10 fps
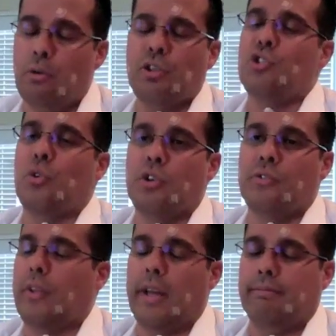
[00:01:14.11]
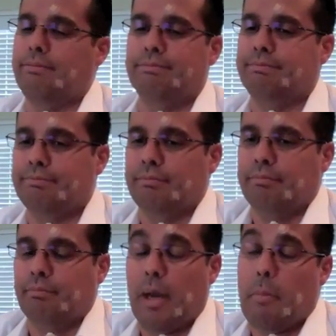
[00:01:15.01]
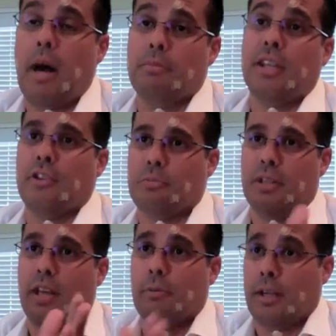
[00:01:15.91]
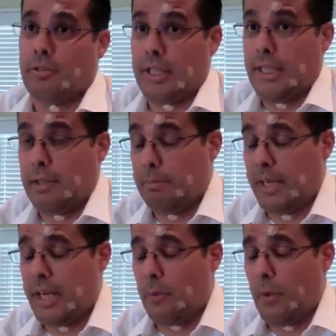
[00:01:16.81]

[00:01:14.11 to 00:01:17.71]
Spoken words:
very resourceful. My mom tells me that when I was a kid. But